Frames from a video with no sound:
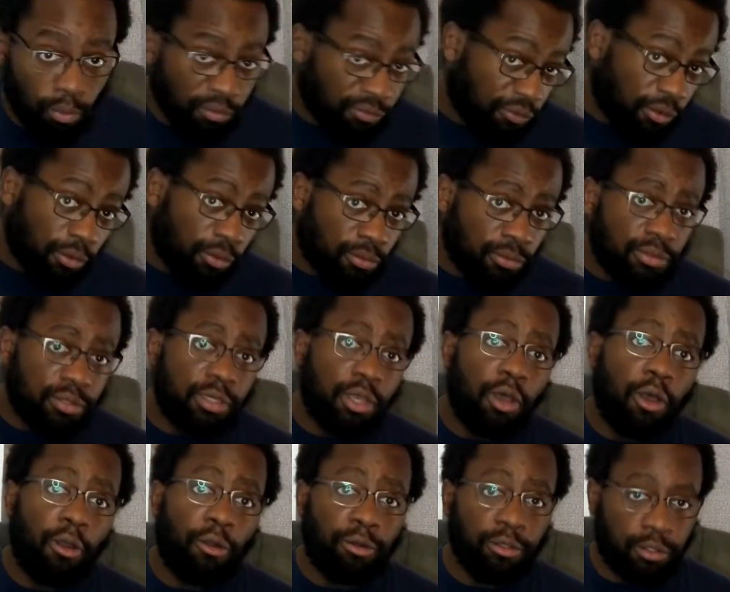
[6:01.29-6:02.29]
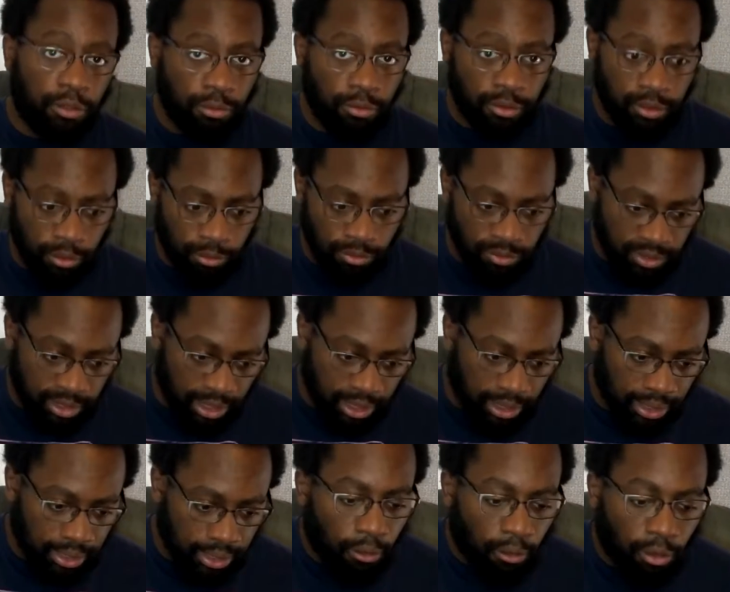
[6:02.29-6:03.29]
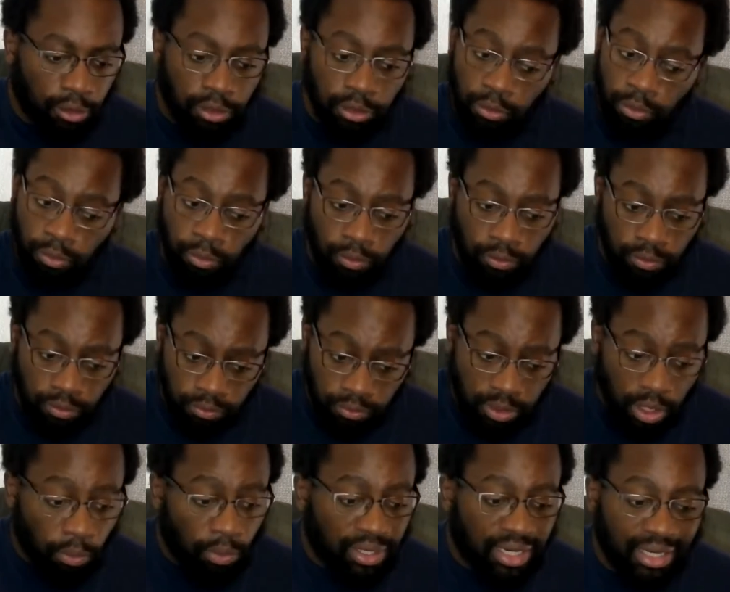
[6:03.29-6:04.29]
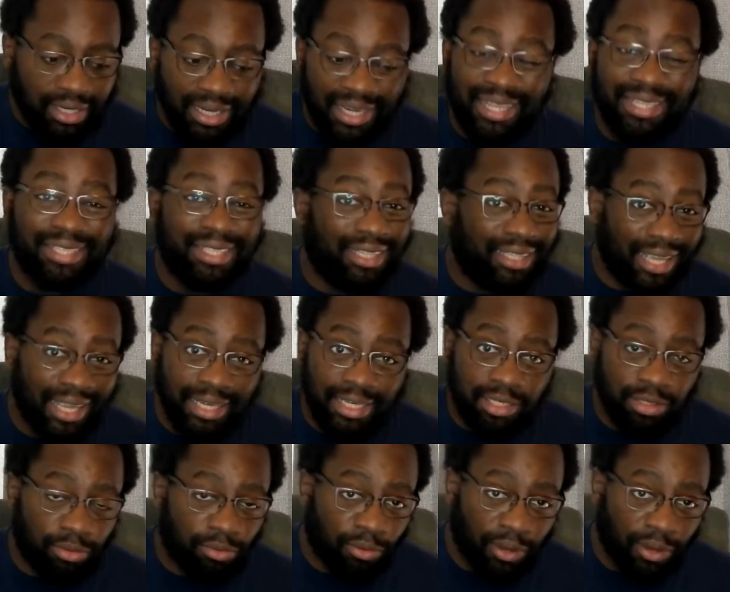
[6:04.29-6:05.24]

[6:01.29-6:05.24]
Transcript: What phones are you using? Are you someone that needs the latest and